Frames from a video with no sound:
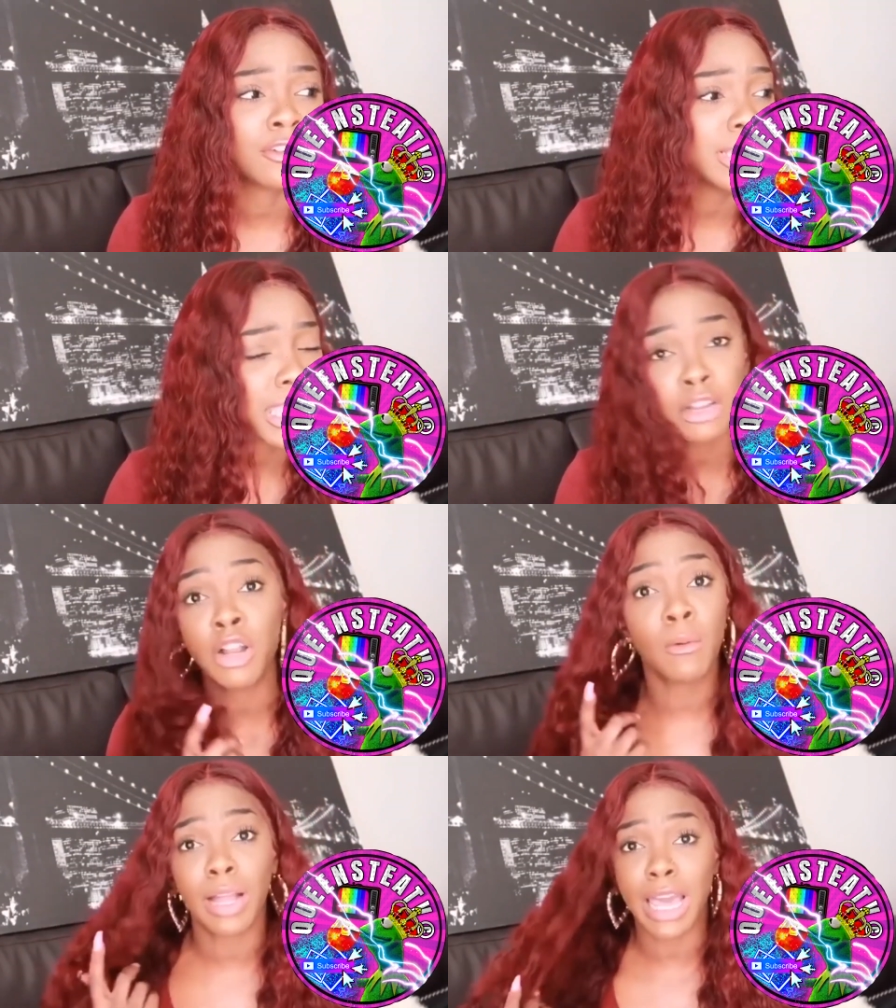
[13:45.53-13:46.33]
y'all friends i don't
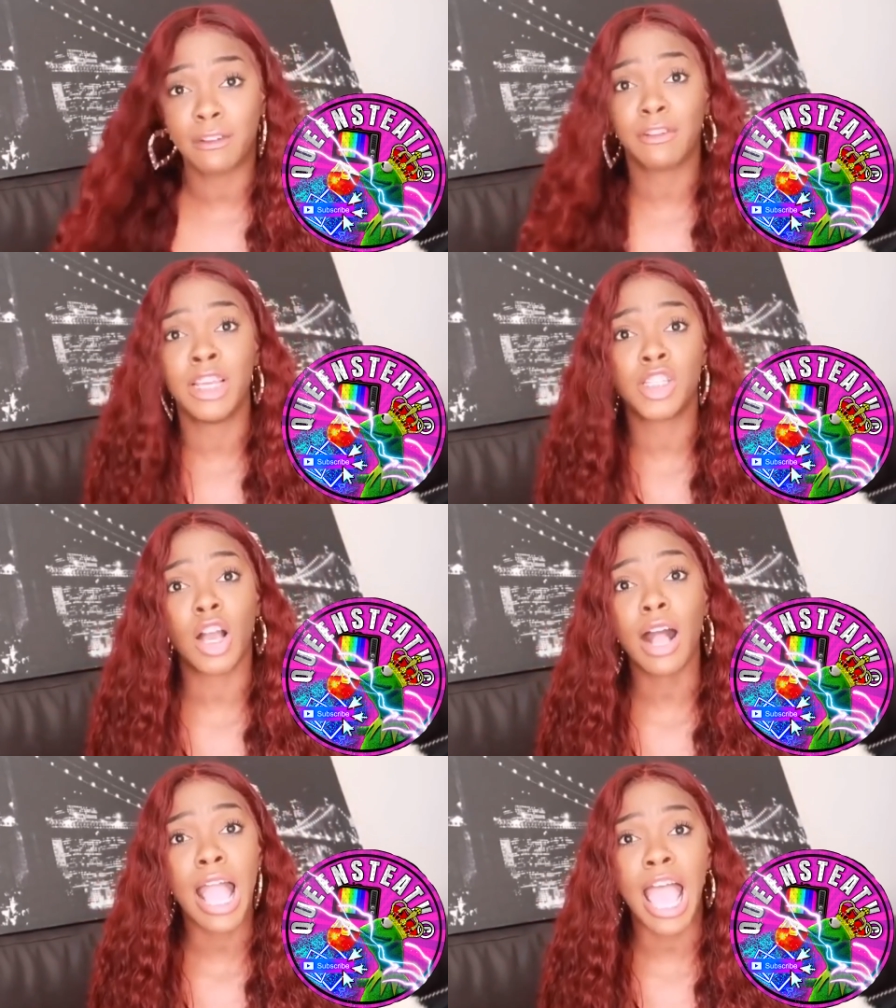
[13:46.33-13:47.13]
know what kind of friends
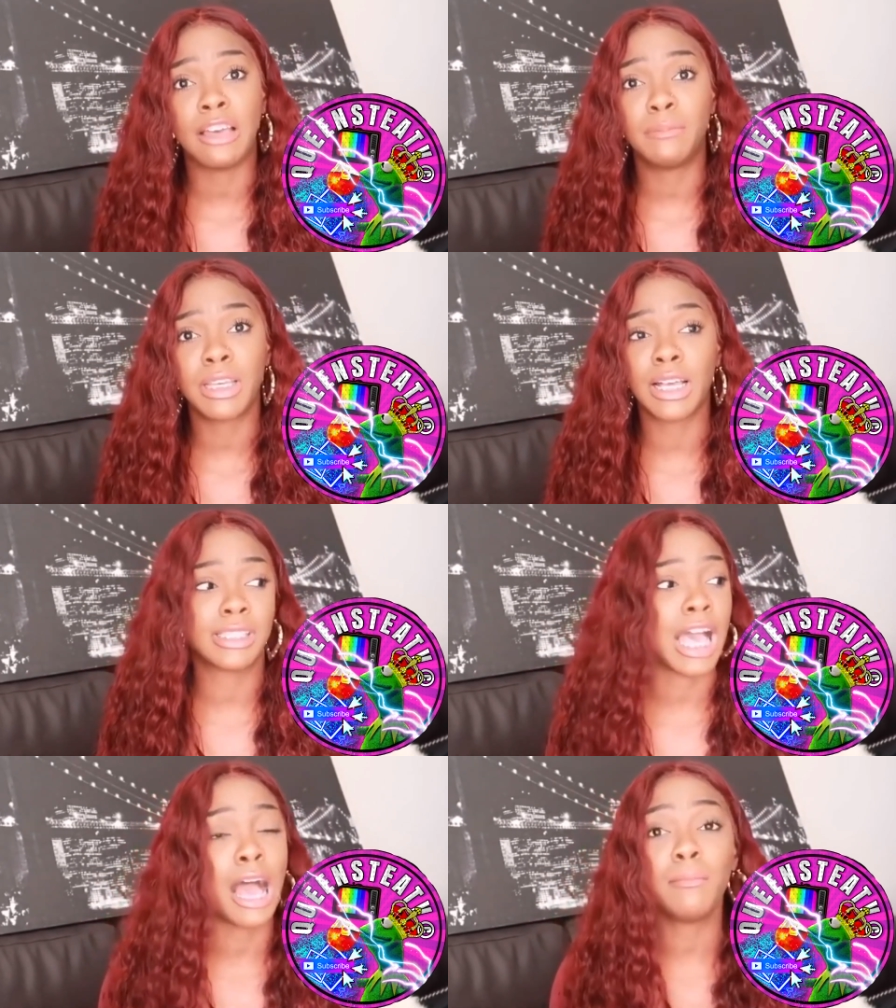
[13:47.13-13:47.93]
y'all have
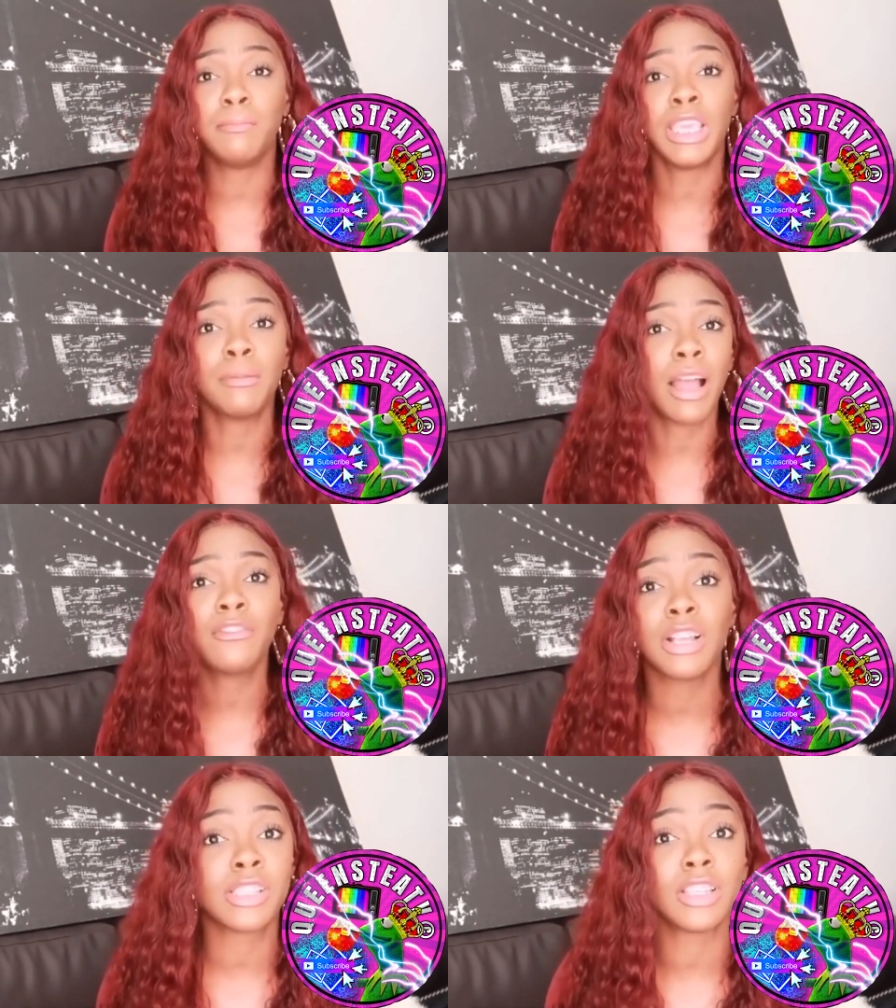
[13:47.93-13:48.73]
because i'm me and my
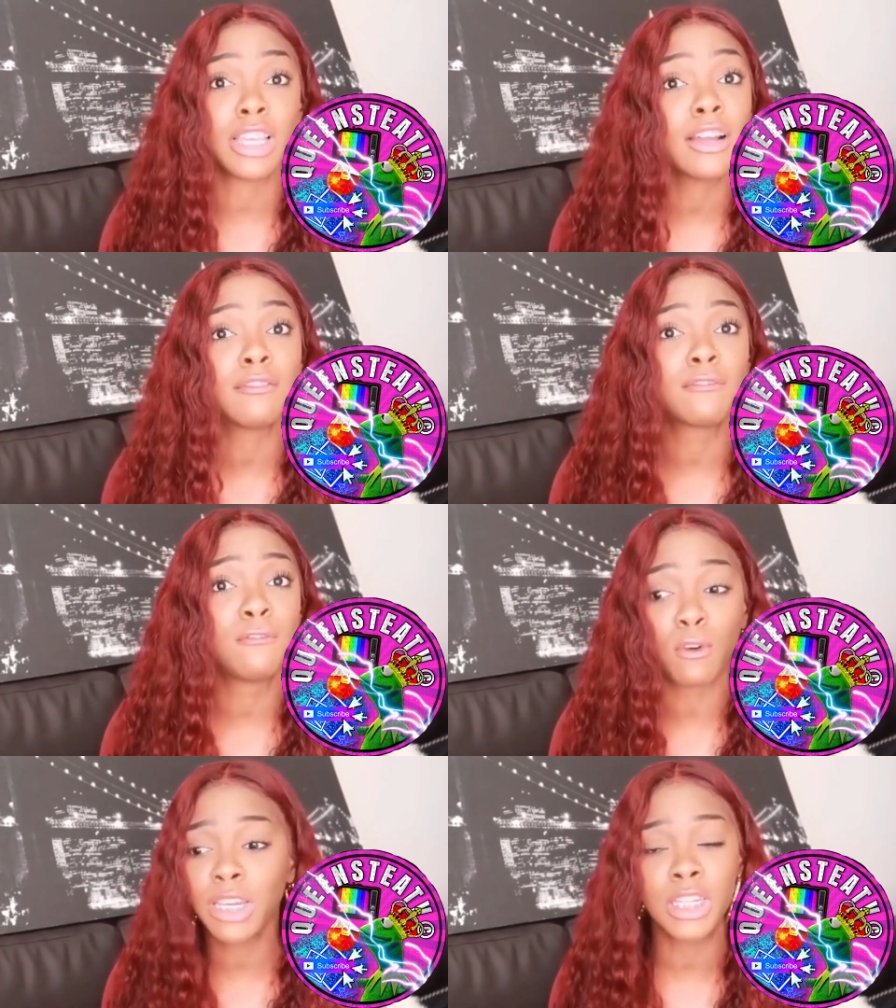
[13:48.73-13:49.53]
friends are there
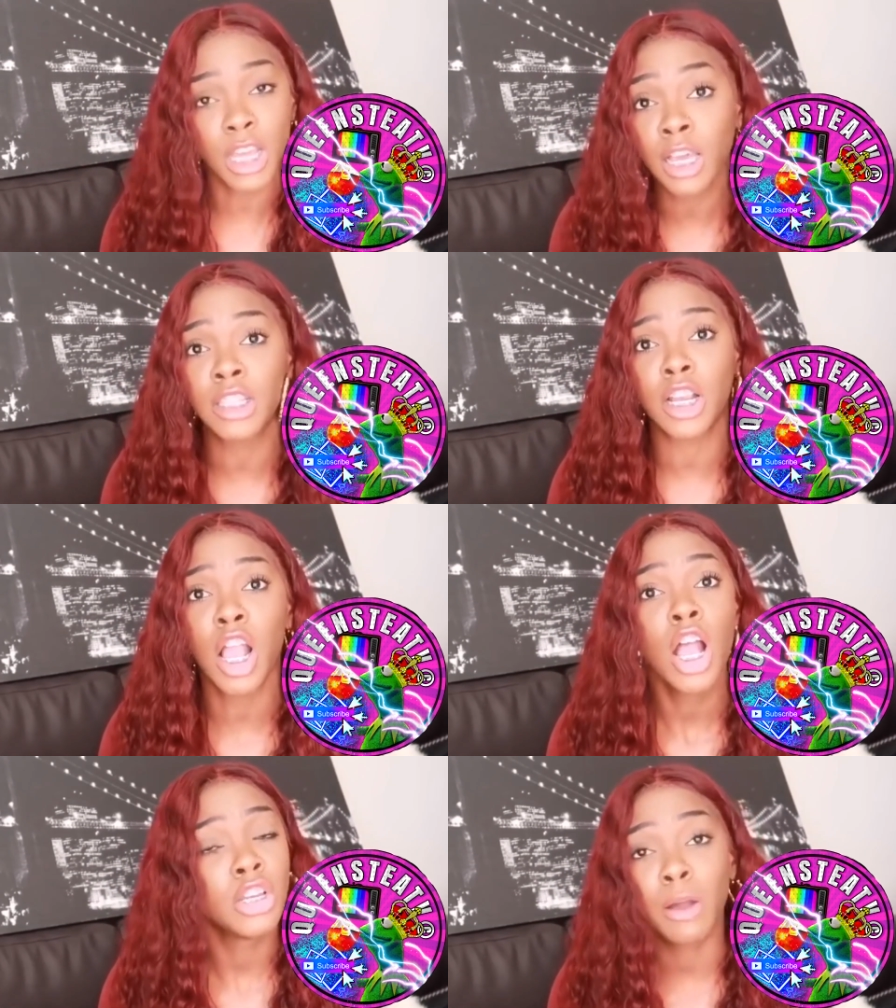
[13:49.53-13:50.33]
for each
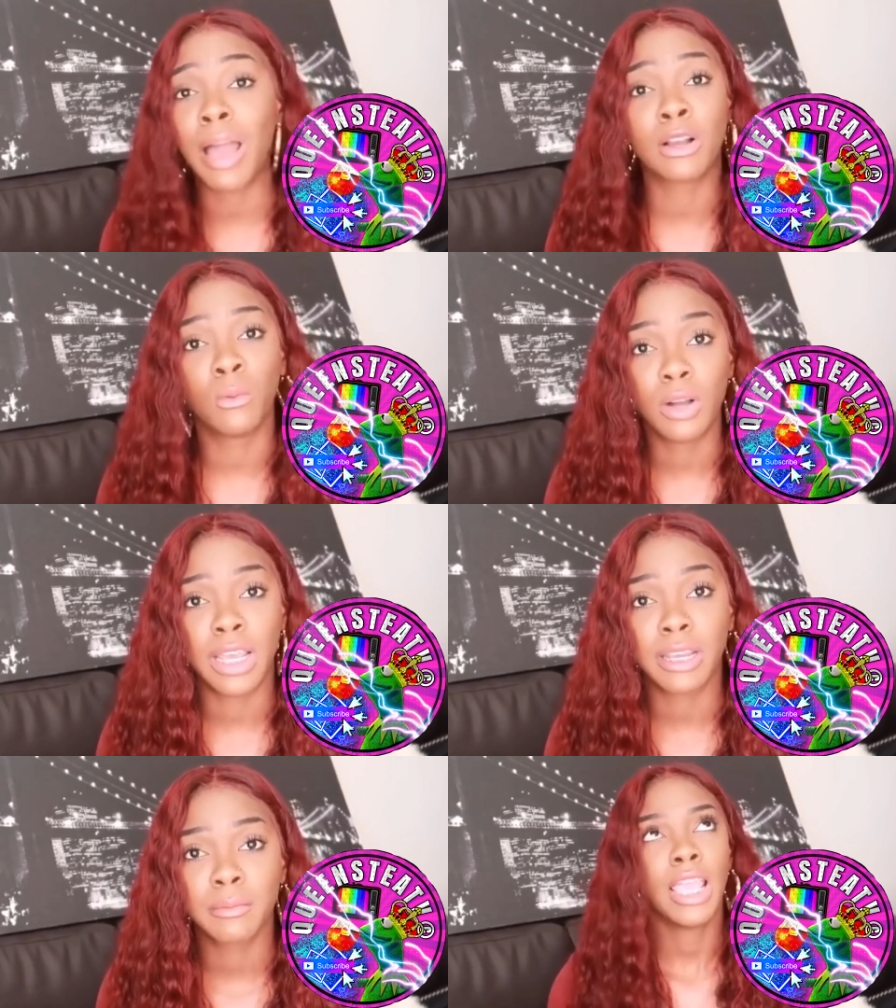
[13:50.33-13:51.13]
other no matter
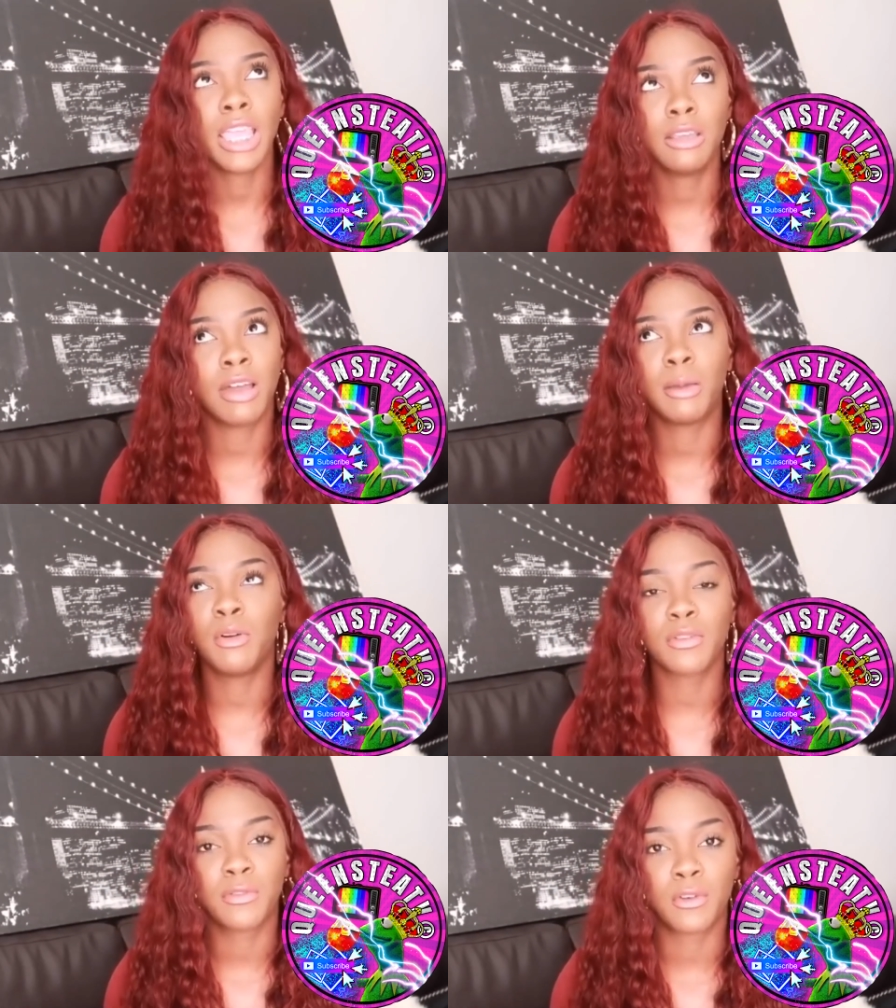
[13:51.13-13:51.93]
what anyway
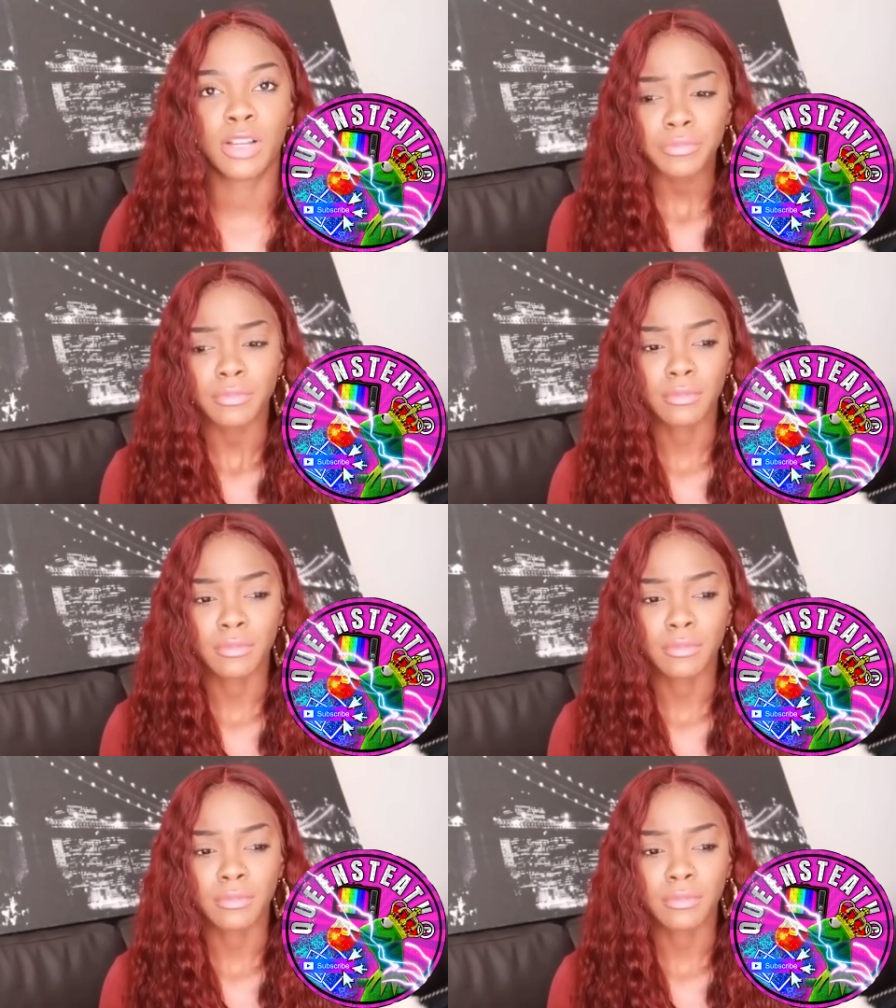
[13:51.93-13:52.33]
moving forward